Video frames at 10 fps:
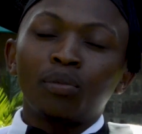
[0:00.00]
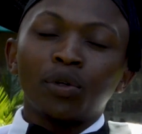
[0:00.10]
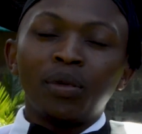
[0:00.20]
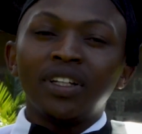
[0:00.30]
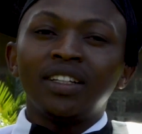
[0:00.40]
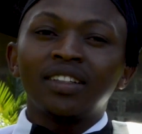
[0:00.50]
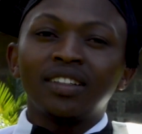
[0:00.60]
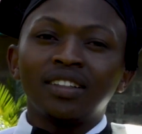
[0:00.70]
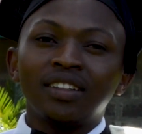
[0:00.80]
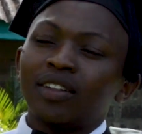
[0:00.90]
properly.
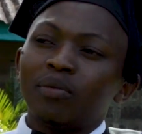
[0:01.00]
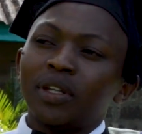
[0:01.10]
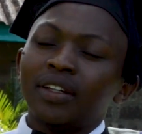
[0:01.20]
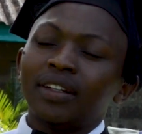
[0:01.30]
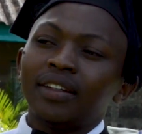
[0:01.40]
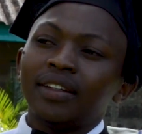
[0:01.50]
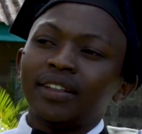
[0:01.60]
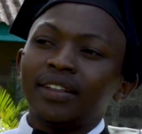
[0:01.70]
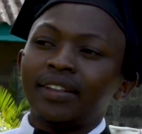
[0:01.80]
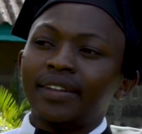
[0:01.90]
But then
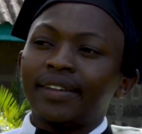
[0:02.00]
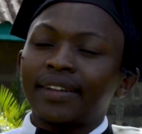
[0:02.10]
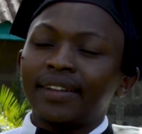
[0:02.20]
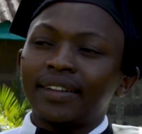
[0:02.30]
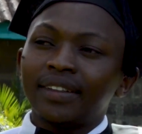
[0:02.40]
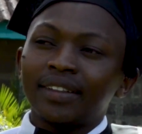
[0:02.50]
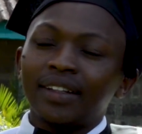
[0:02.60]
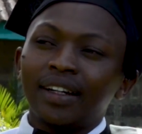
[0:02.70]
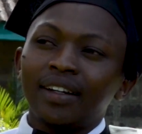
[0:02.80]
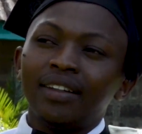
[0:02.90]
the rent
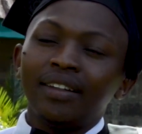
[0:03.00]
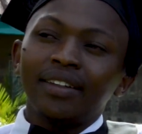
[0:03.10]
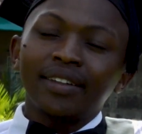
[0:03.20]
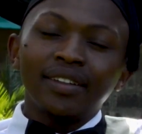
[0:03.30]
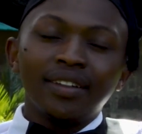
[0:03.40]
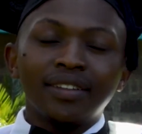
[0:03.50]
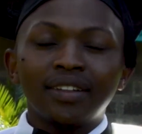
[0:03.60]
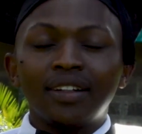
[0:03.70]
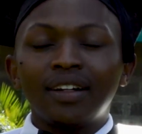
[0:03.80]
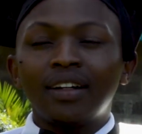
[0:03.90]
at the
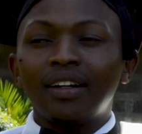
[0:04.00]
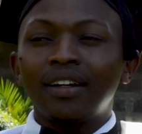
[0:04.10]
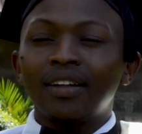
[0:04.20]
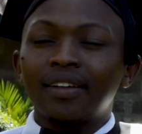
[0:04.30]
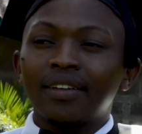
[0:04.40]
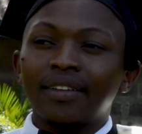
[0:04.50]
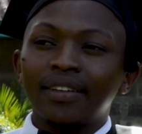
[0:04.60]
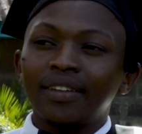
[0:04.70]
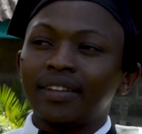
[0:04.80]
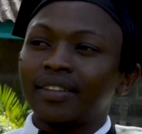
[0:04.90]

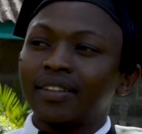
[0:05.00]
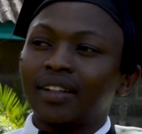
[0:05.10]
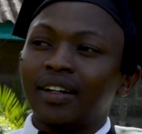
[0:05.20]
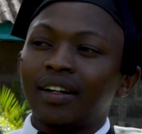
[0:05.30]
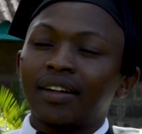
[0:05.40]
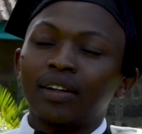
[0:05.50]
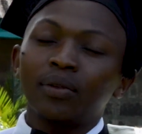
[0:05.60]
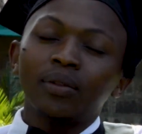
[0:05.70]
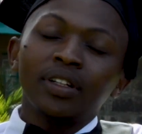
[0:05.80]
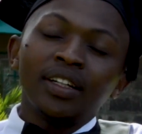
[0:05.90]
residences
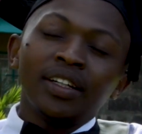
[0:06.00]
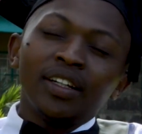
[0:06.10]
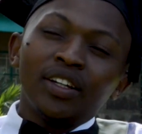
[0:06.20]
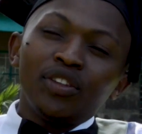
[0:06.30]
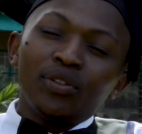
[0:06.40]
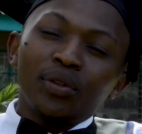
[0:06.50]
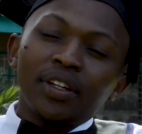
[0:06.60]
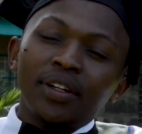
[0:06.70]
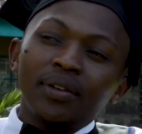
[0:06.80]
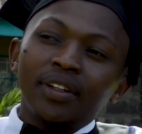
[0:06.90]
around
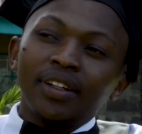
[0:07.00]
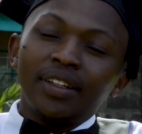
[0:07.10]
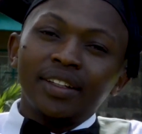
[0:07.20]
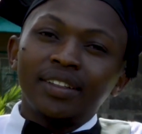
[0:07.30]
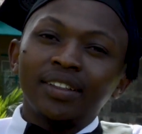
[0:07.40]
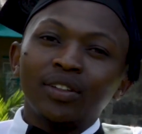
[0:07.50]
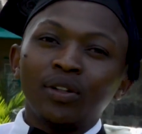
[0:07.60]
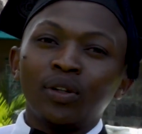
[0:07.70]
Njokerio and Gate